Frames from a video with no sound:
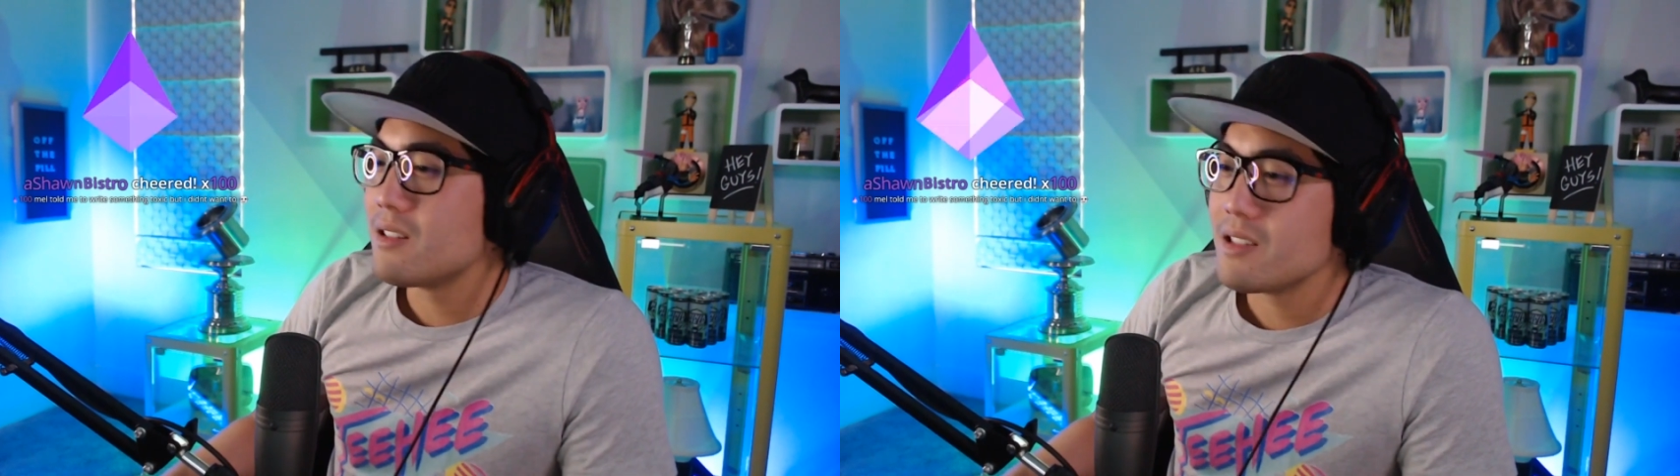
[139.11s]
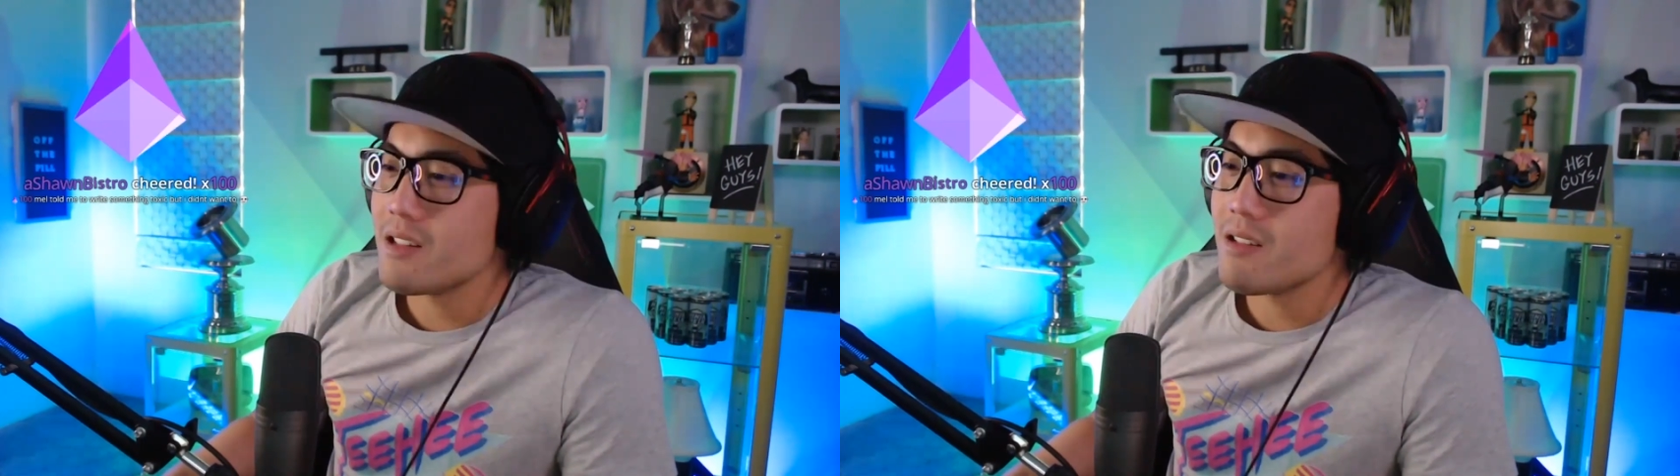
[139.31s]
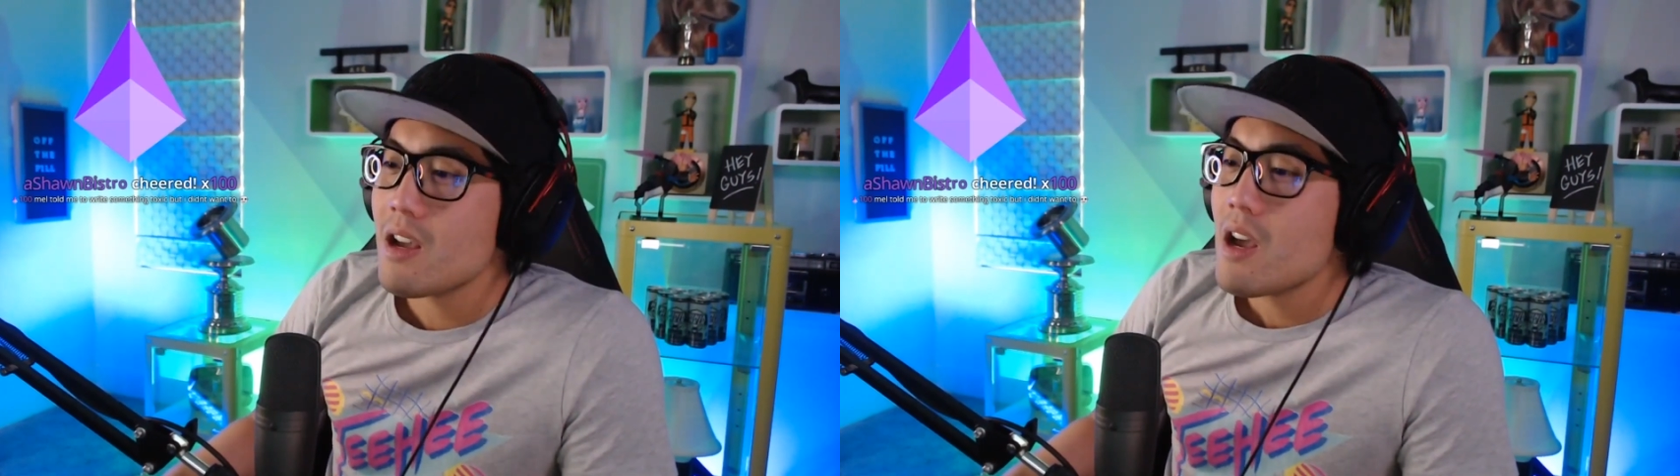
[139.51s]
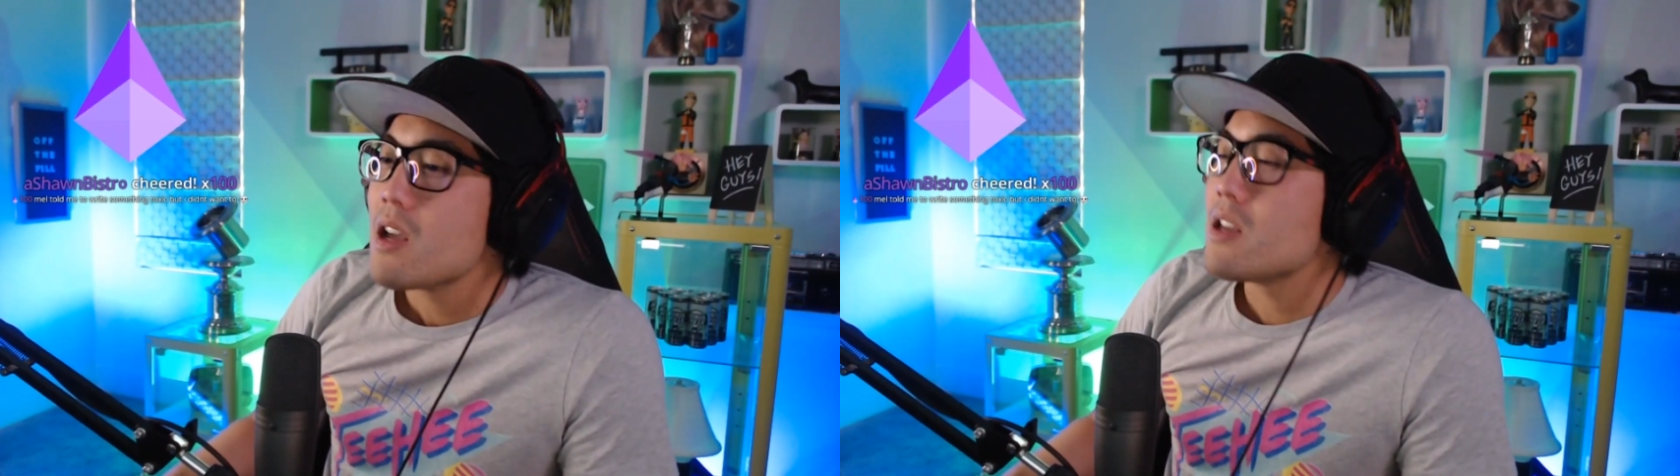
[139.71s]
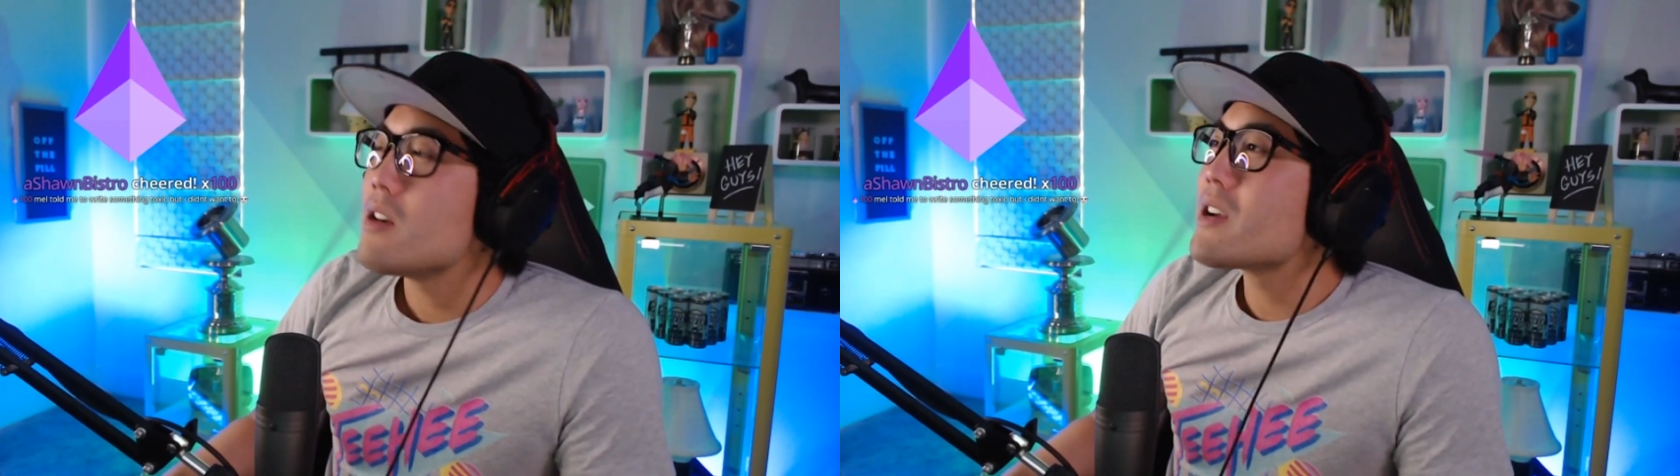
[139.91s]
you,
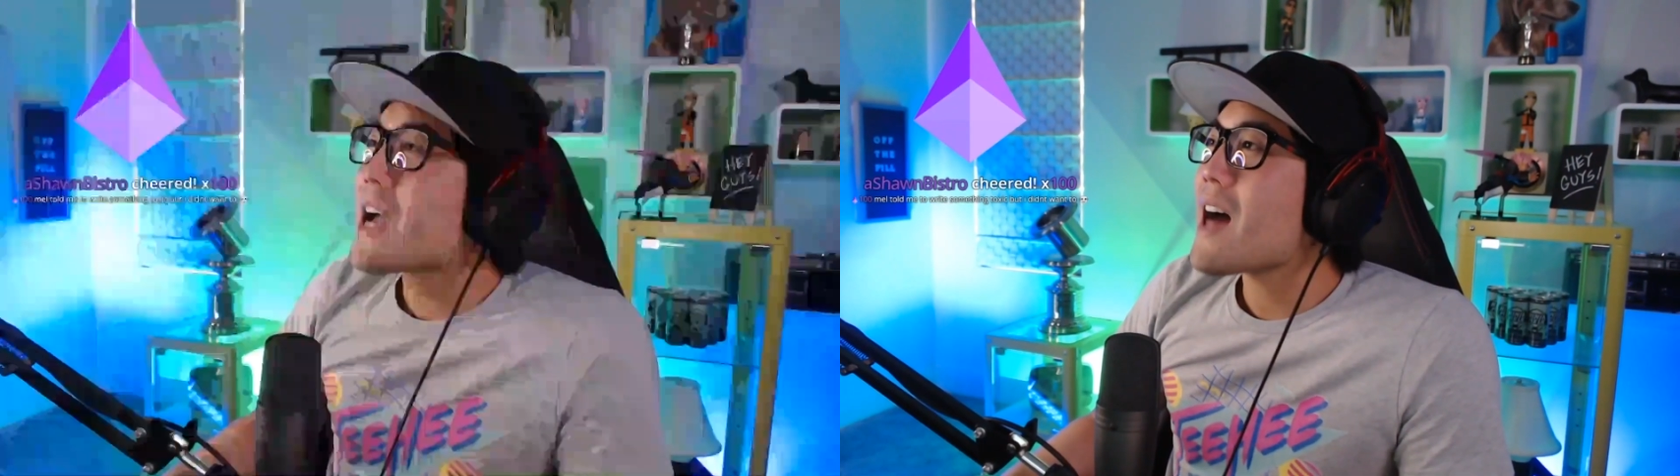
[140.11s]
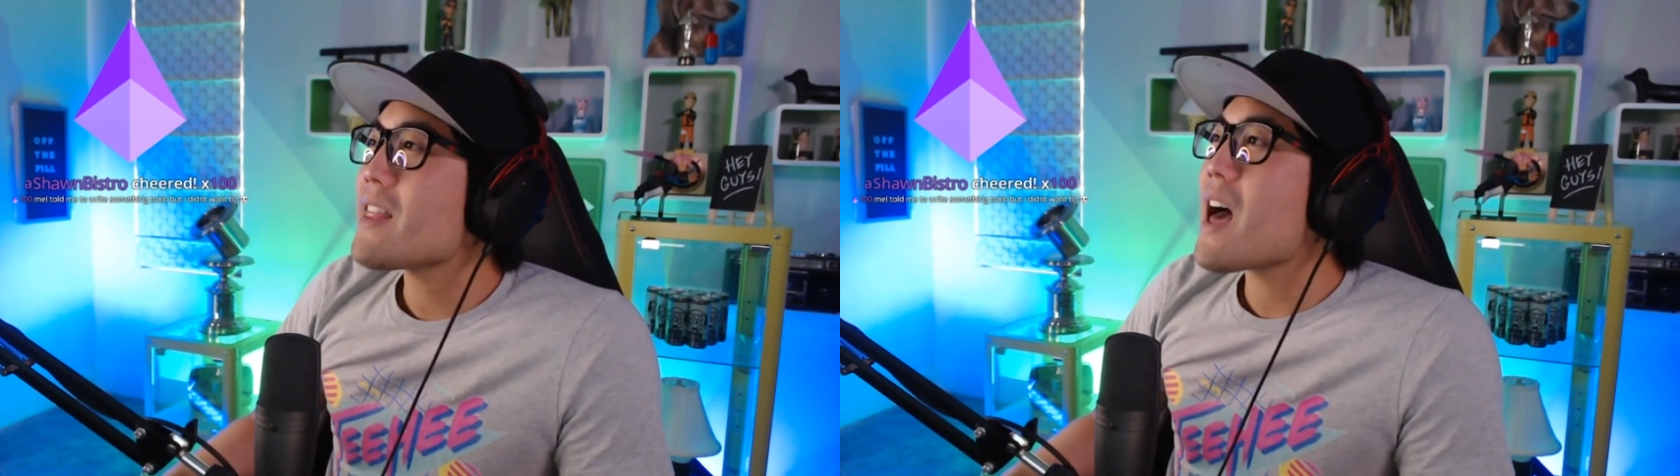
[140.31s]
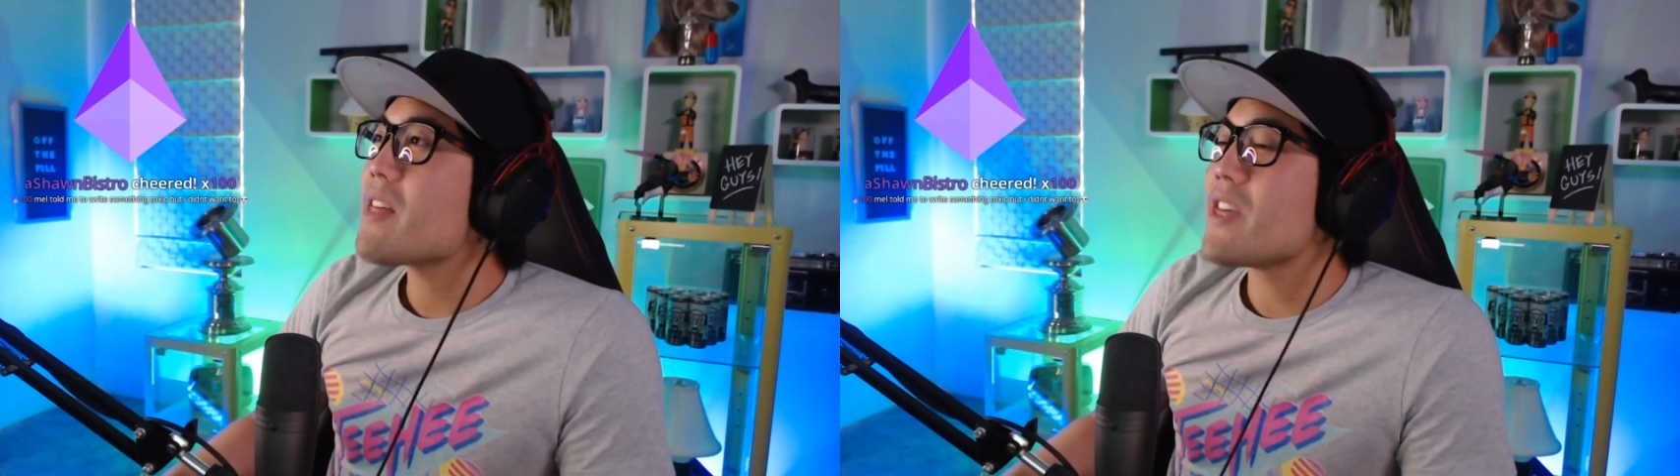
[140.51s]
you got that